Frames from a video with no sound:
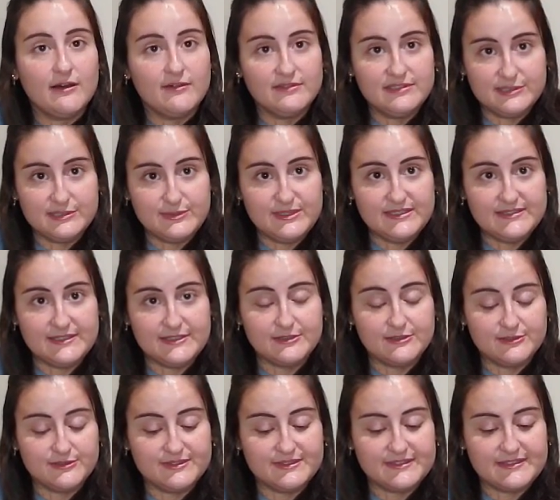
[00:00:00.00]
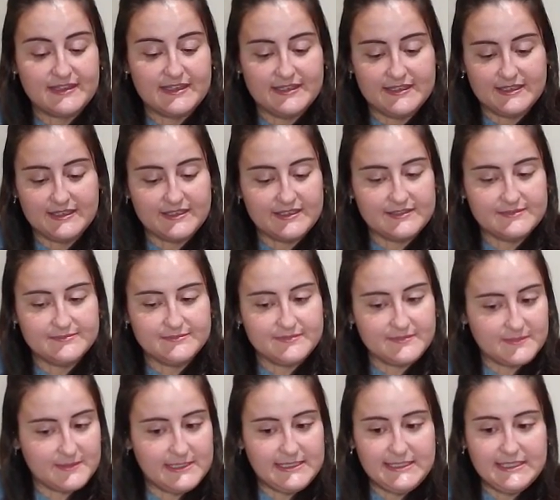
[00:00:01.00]
Sweet Snuggles. Like,
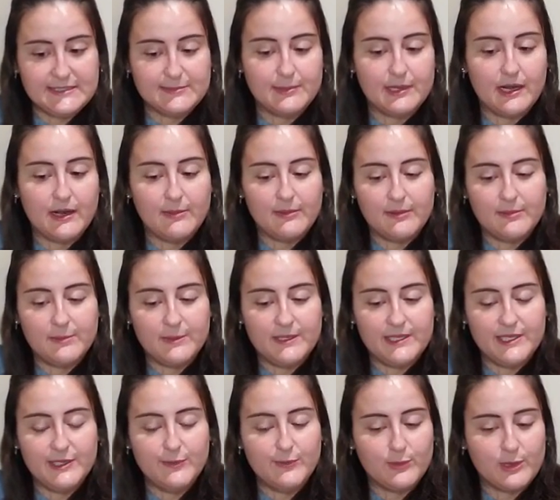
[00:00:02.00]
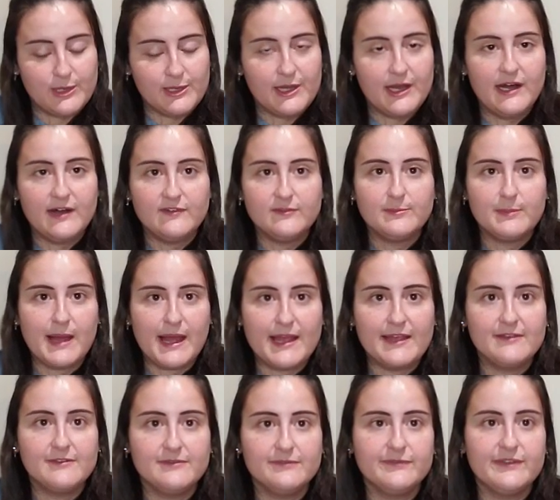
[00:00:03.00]
it is probably one of
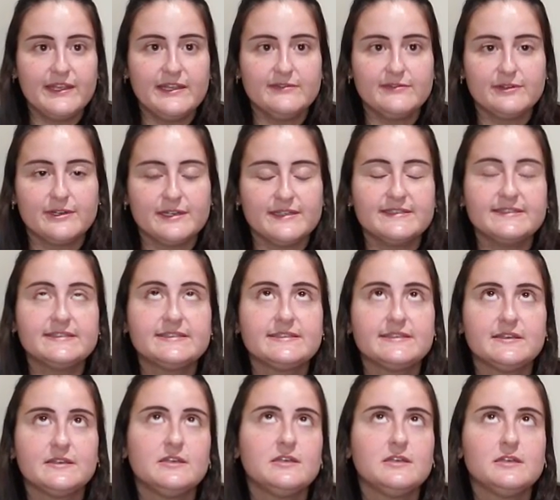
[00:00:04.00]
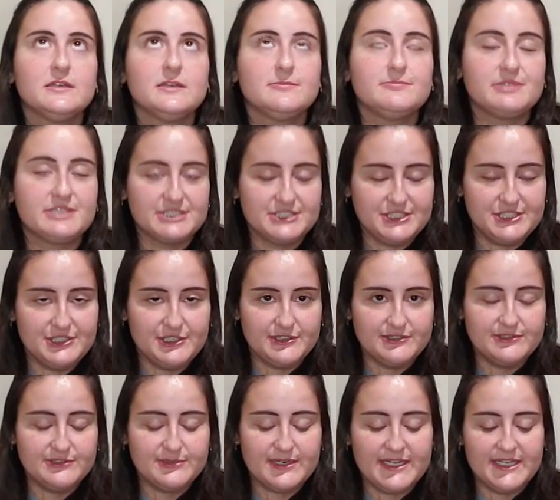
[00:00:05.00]
my favorite plushie
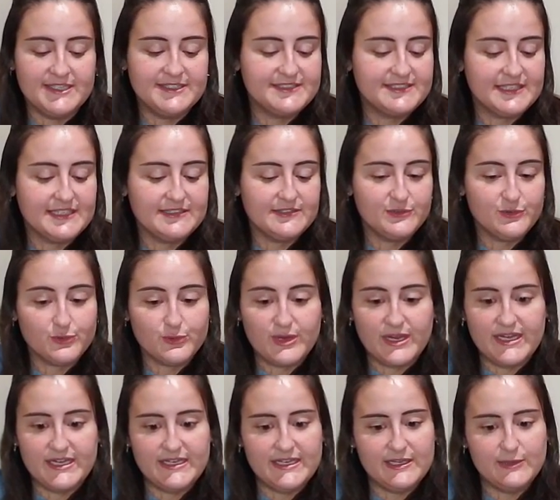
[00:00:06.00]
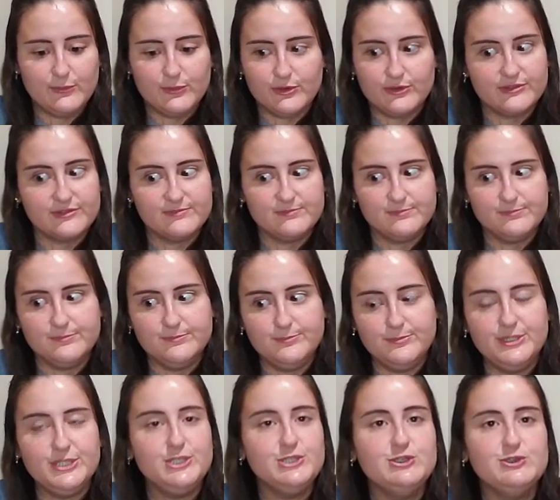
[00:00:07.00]
yarns, right? It's great. It works
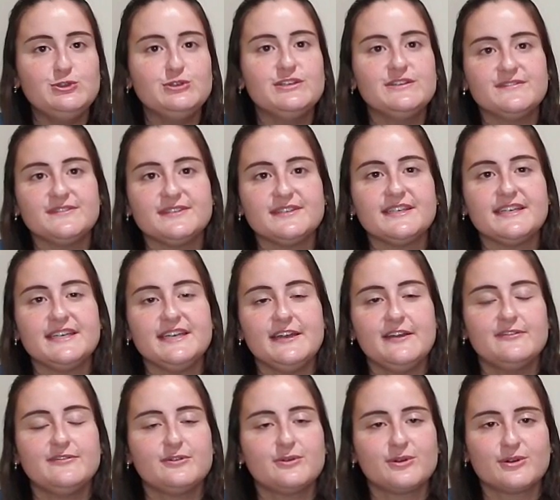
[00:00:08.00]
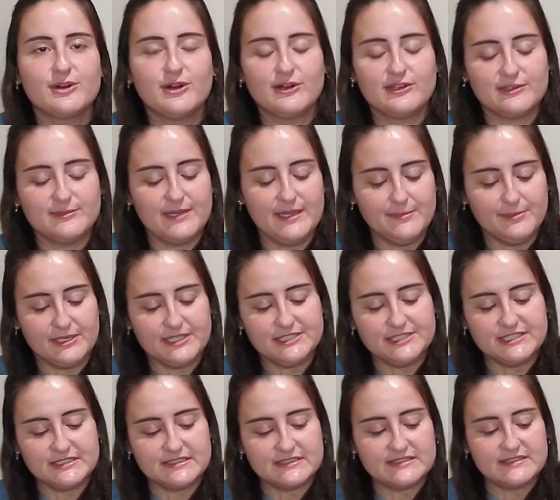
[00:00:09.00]
beautifully for all of my
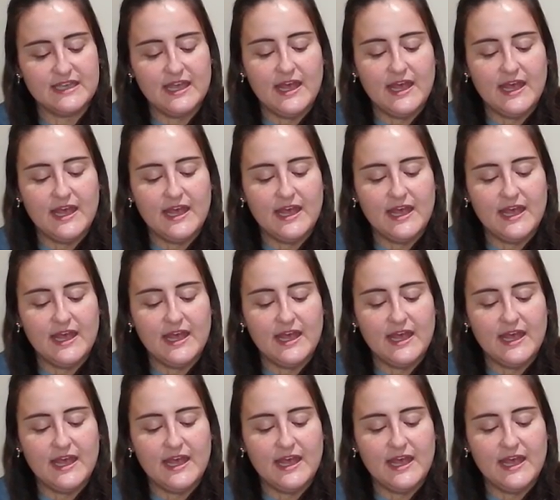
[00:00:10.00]
projects.